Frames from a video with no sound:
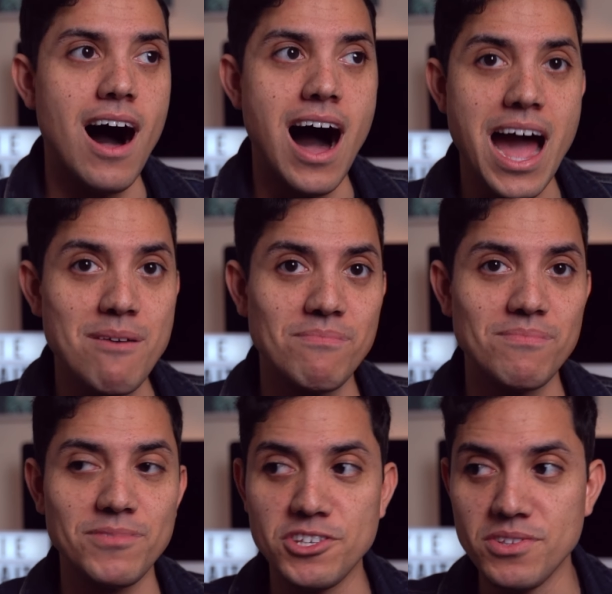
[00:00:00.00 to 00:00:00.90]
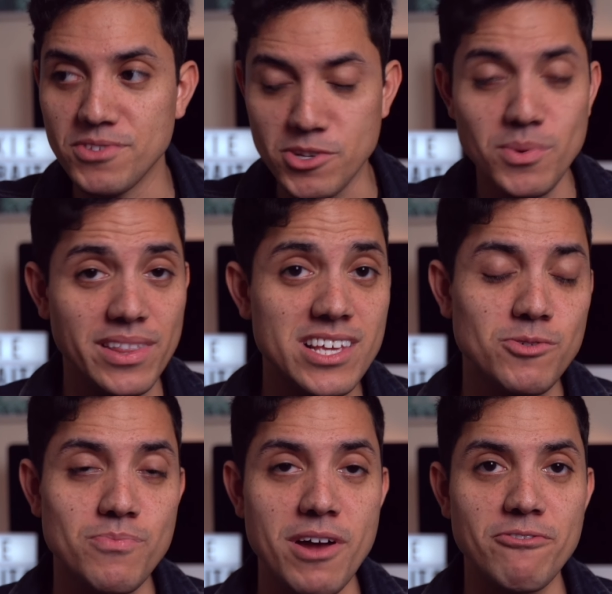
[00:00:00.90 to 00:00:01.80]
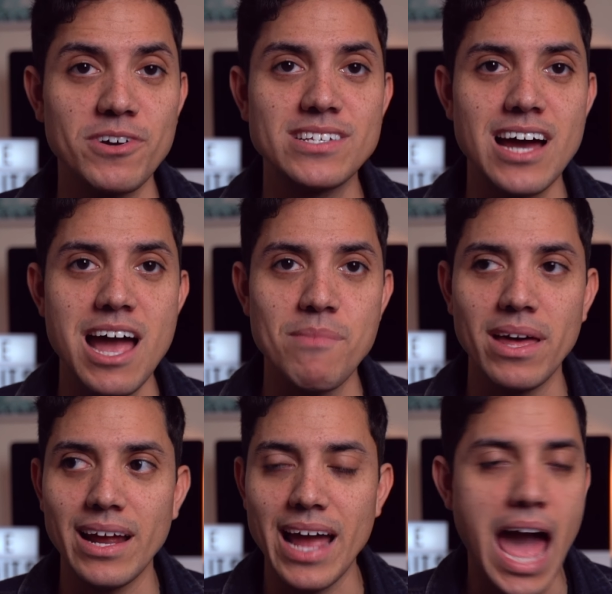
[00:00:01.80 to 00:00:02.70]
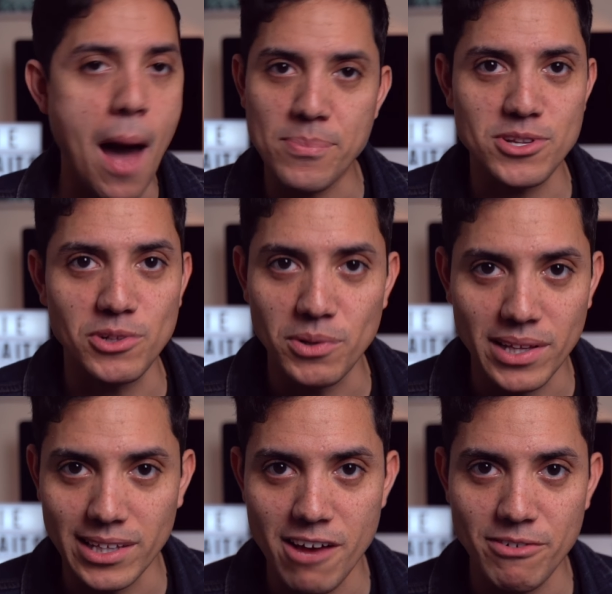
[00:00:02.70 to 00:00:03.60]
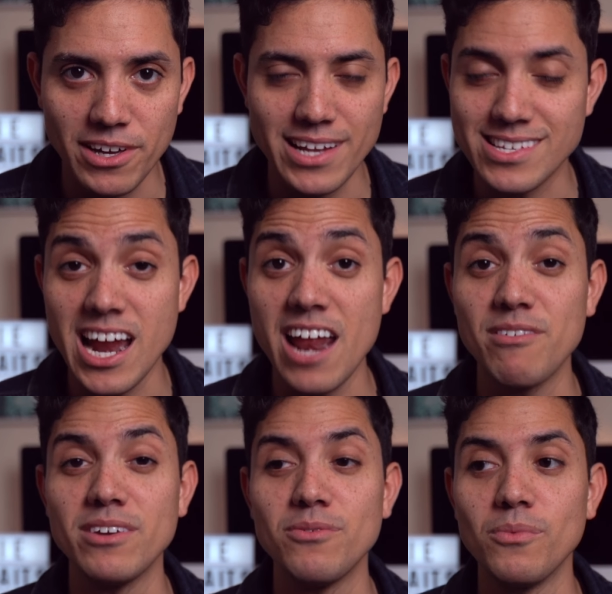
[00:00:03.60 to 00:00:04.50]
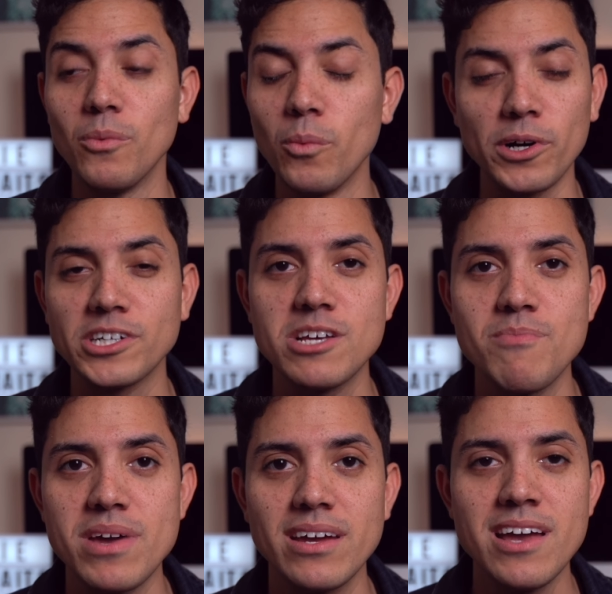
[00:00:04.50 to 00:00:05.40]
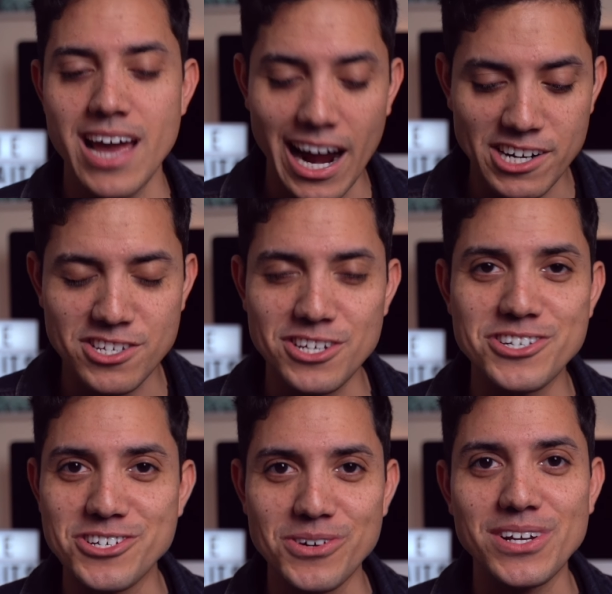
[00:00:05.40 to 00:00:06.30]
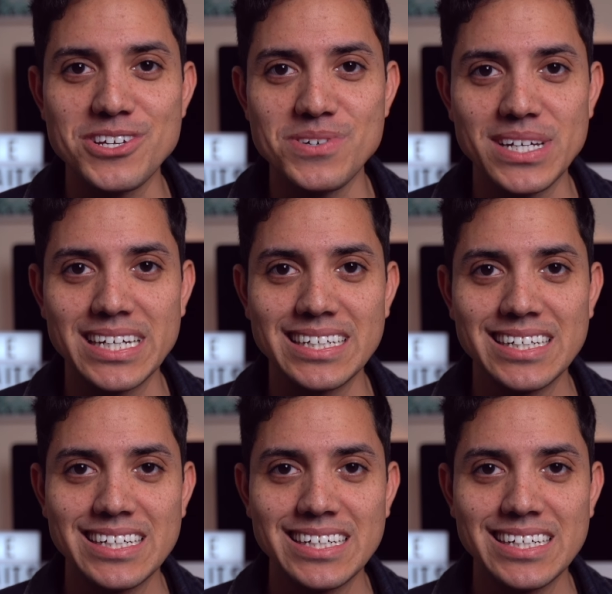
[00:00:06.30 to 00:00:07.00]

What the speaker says: I'm doing this with my free time and I absolutely love it. It's not even work to me, I just enjoy doing it.